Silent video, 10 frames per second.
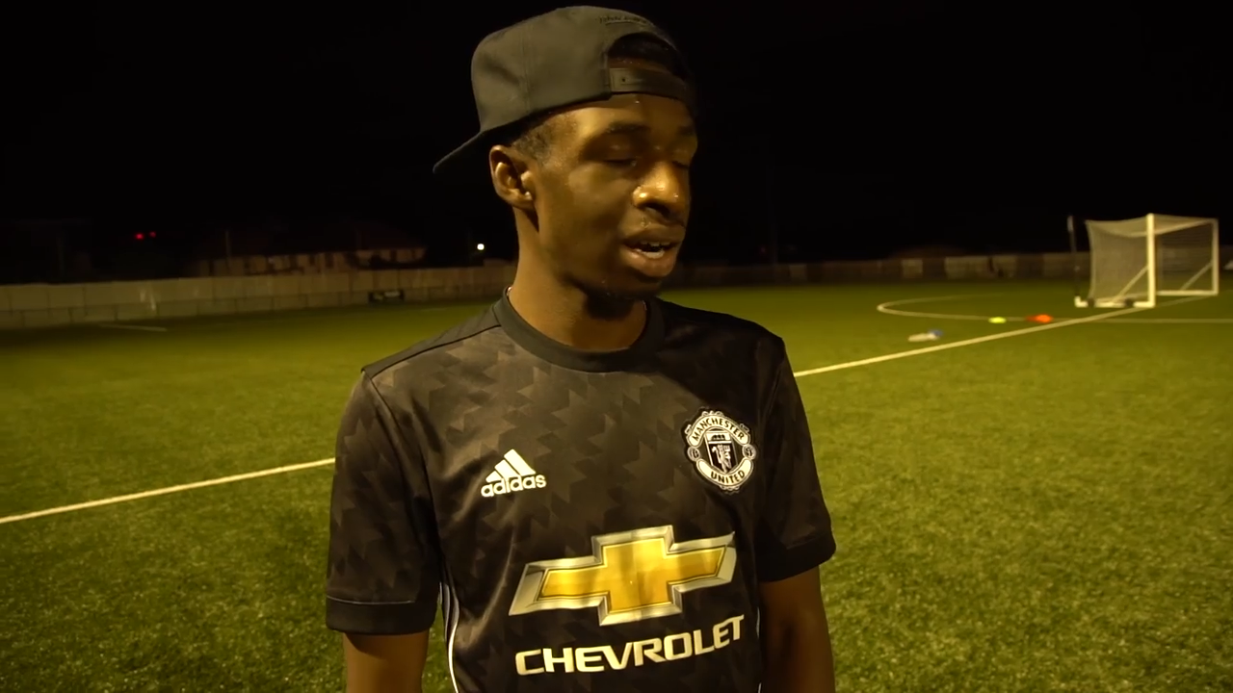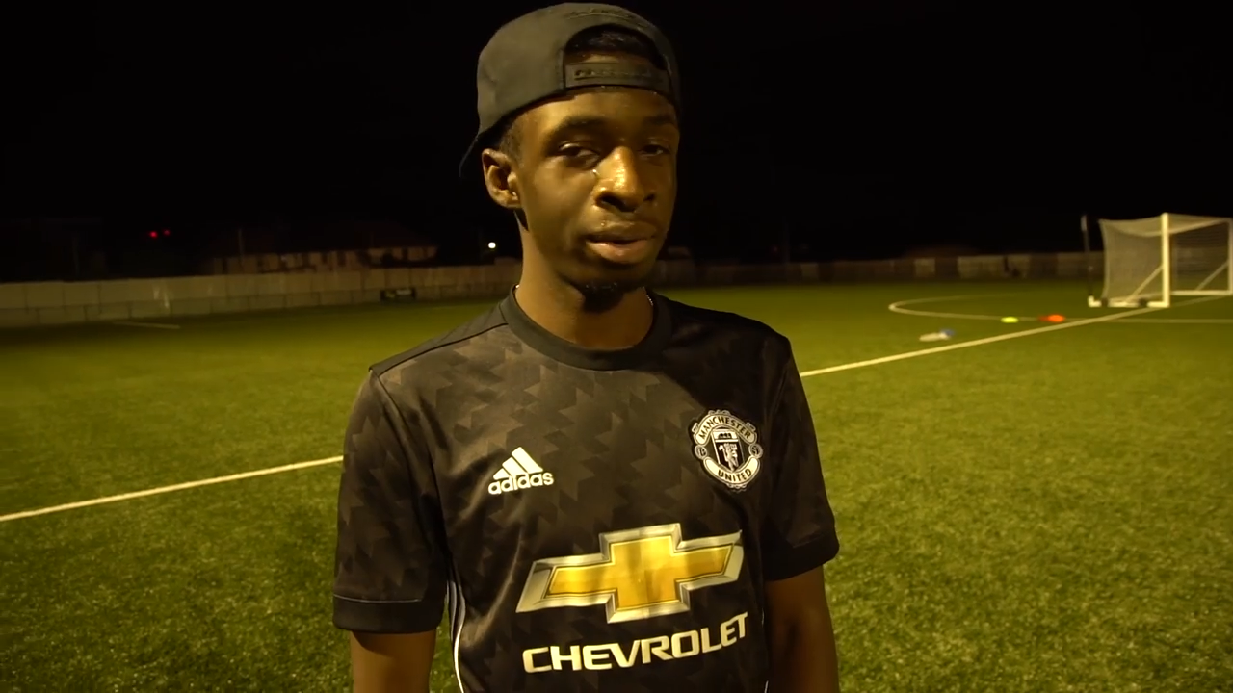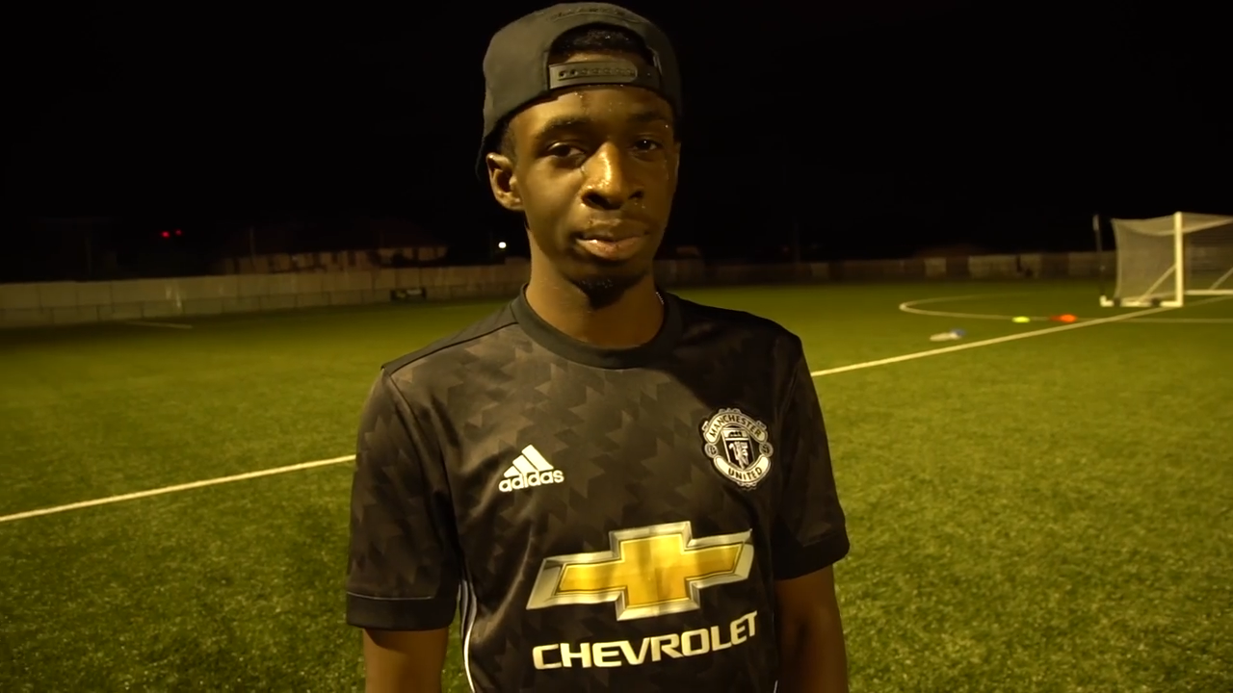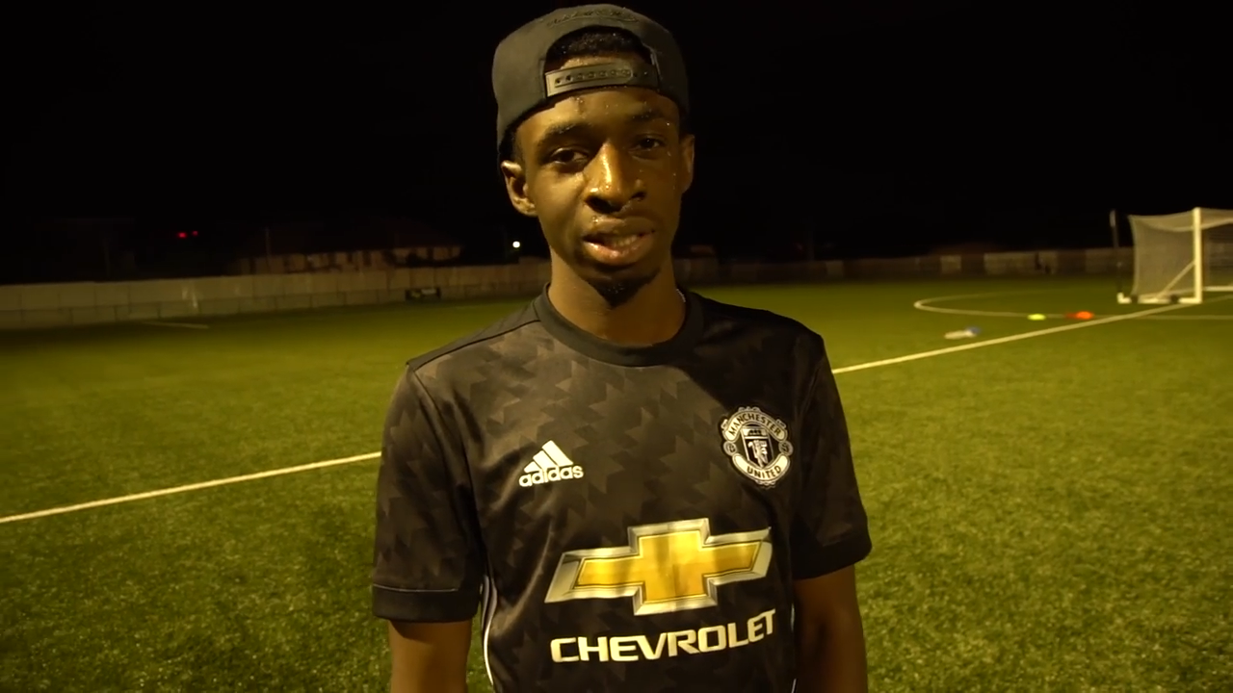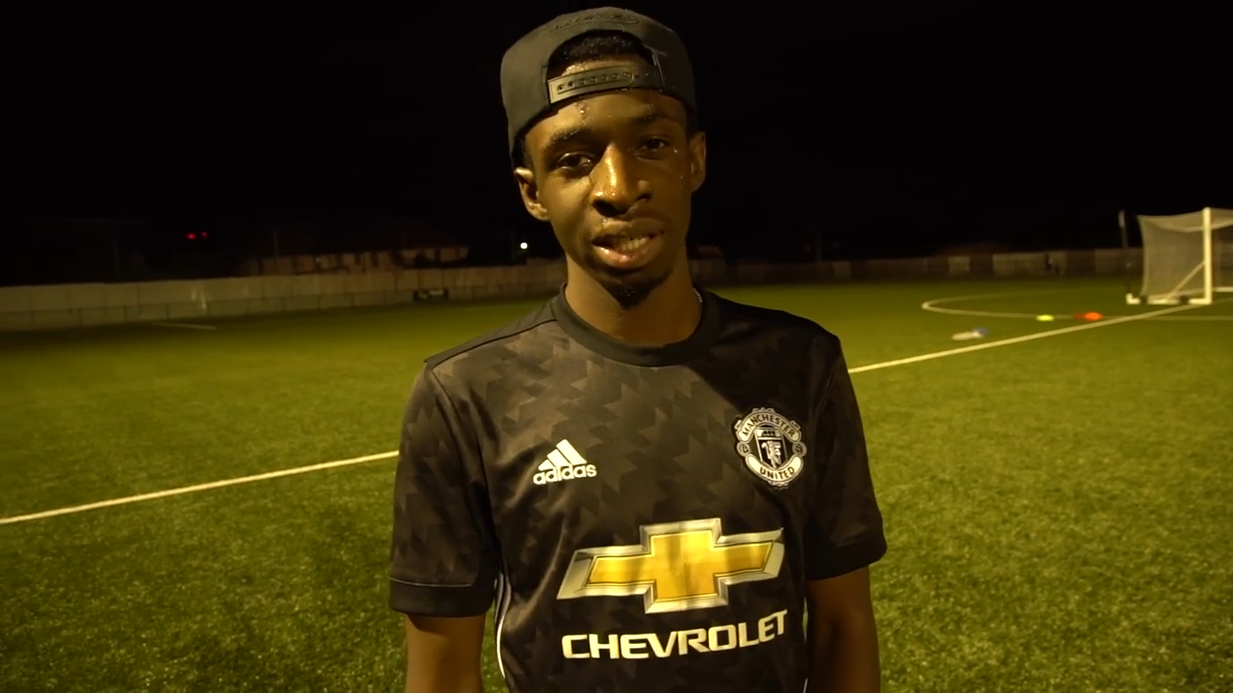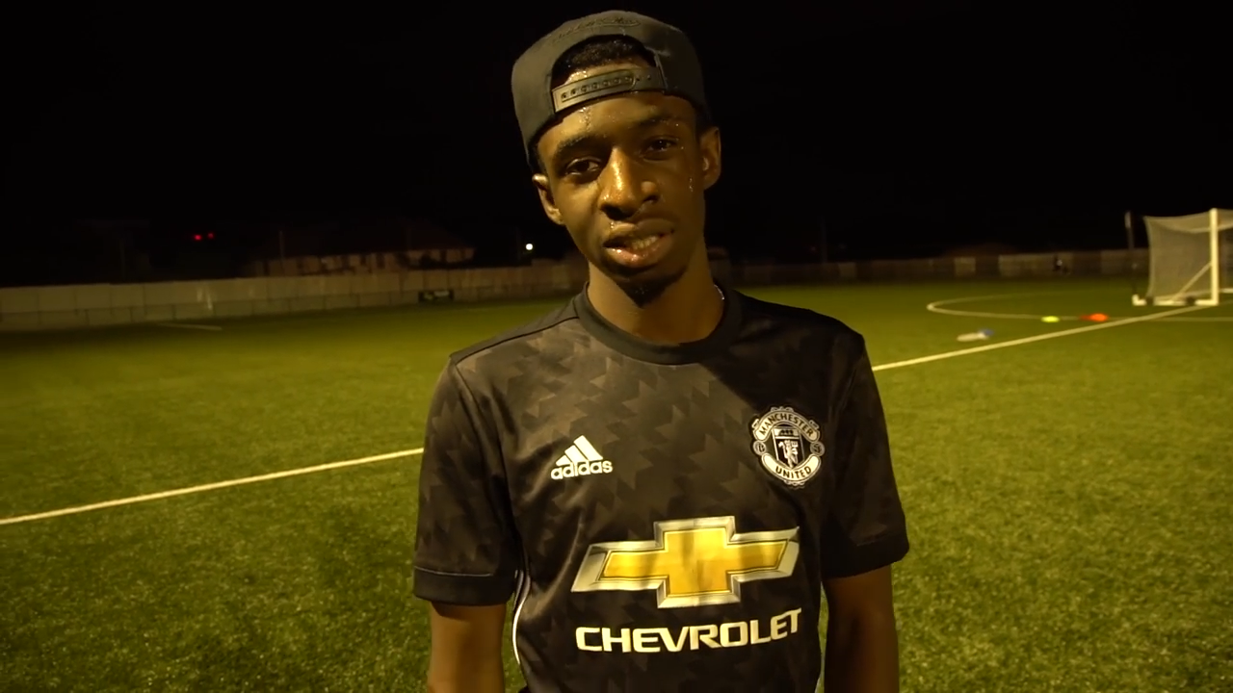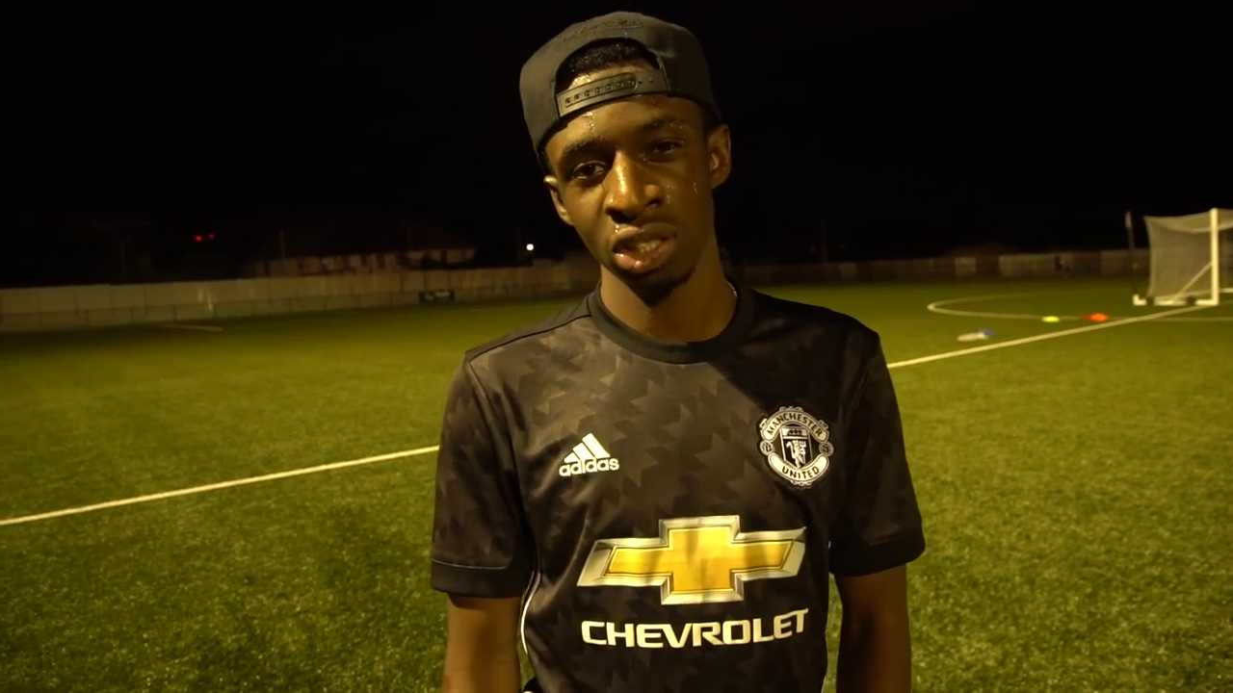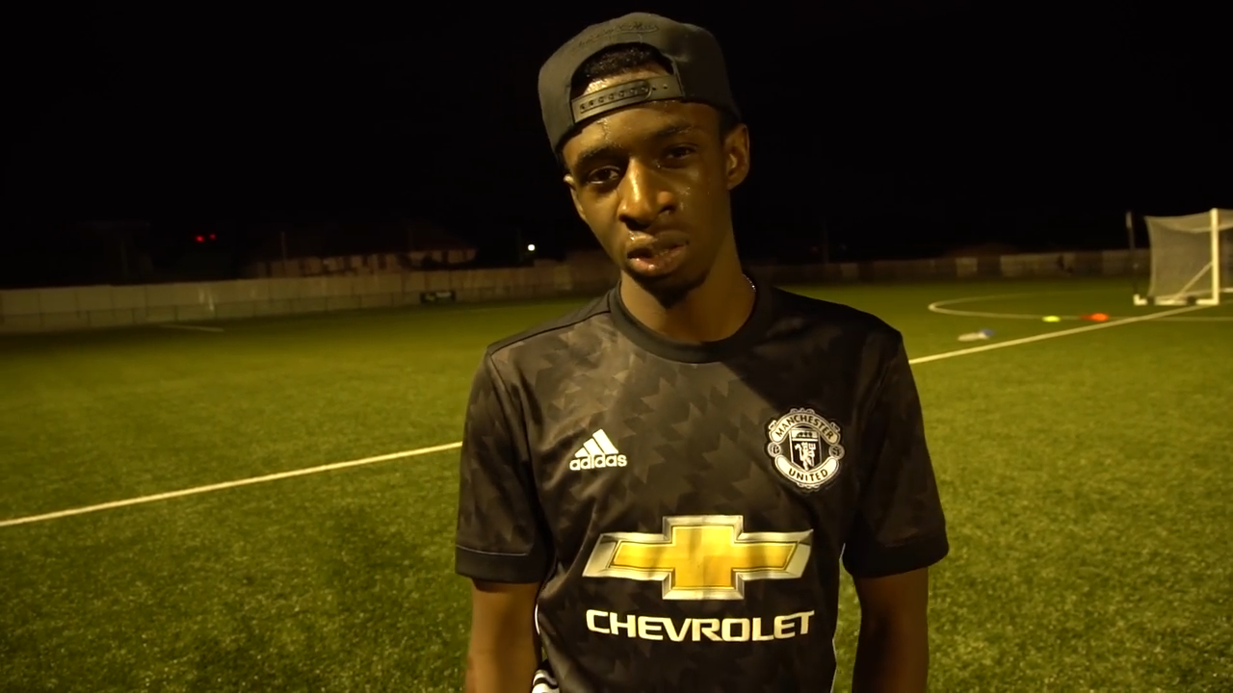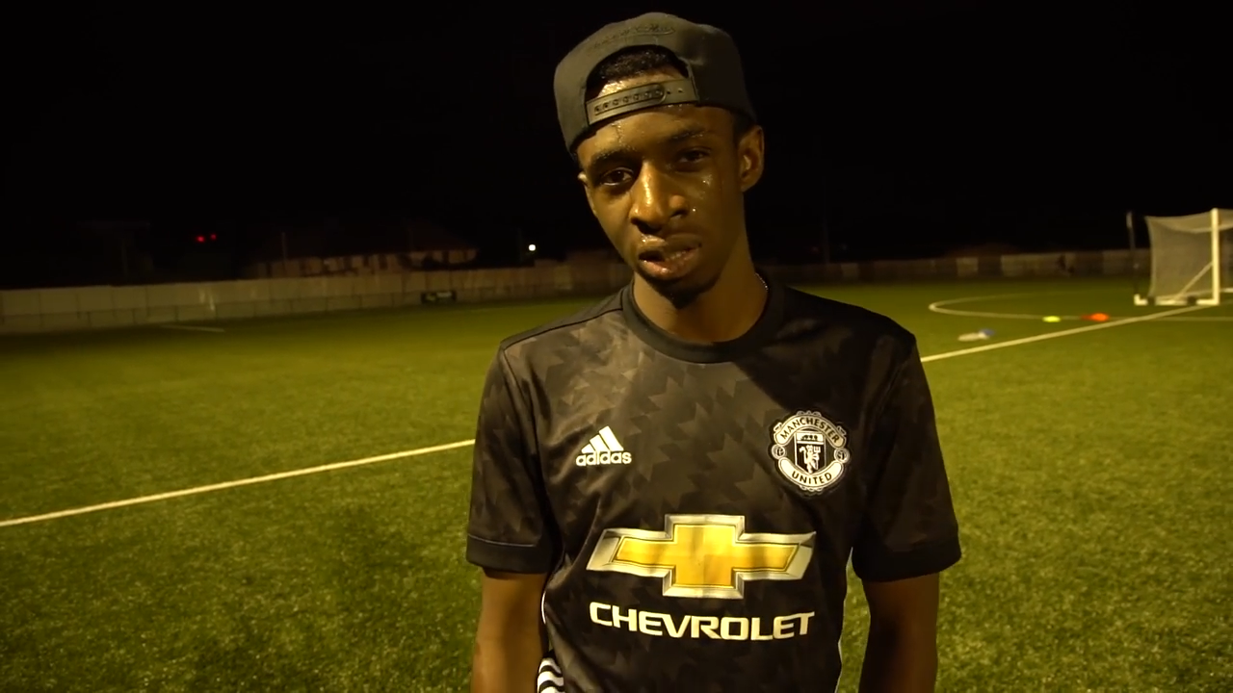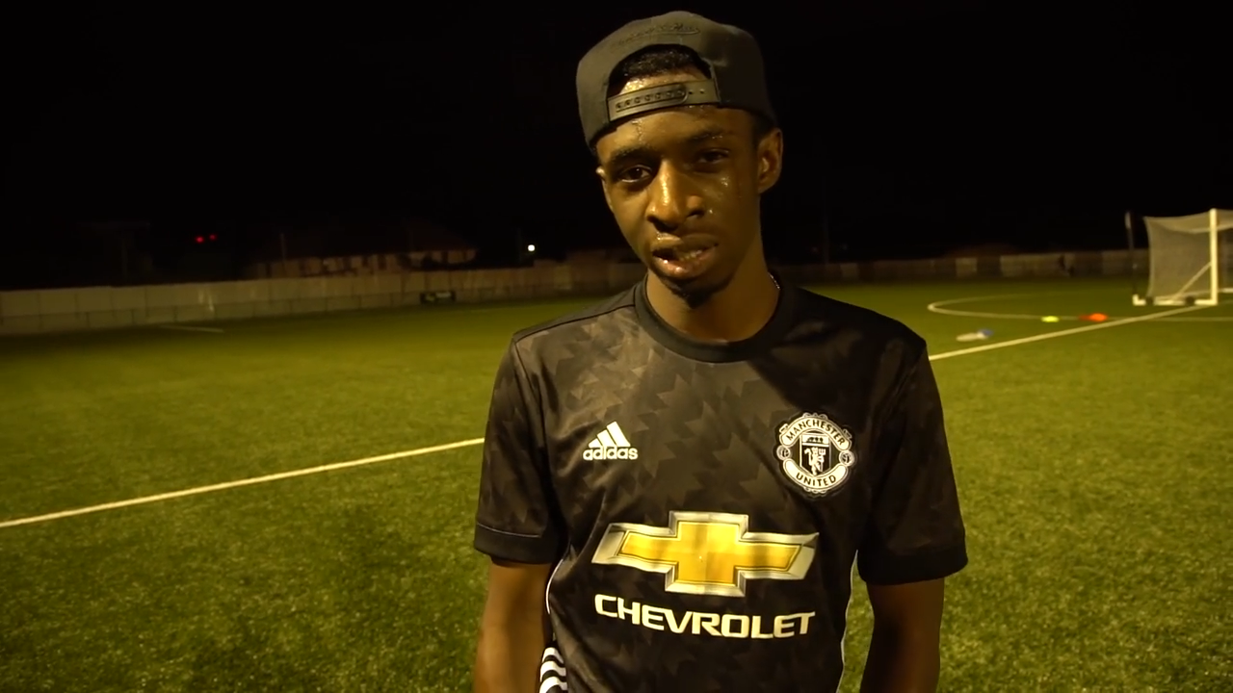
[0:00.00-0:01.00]
I'm gonna be taking
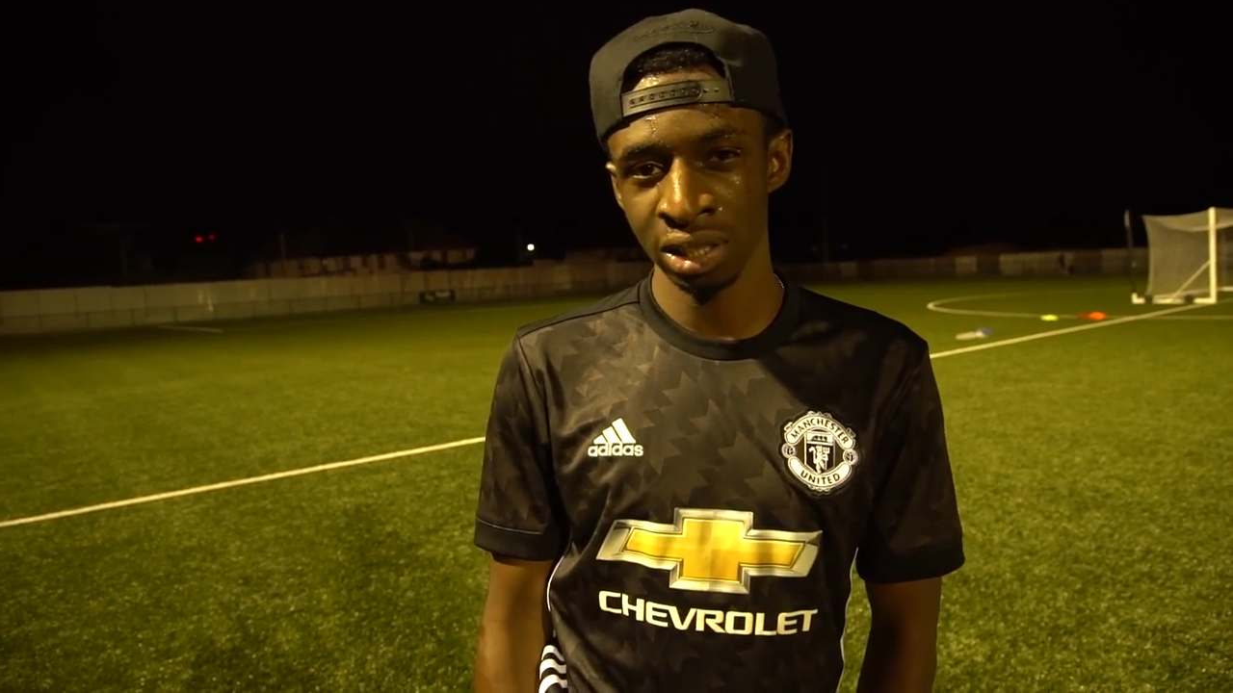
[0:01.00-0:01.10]
shooting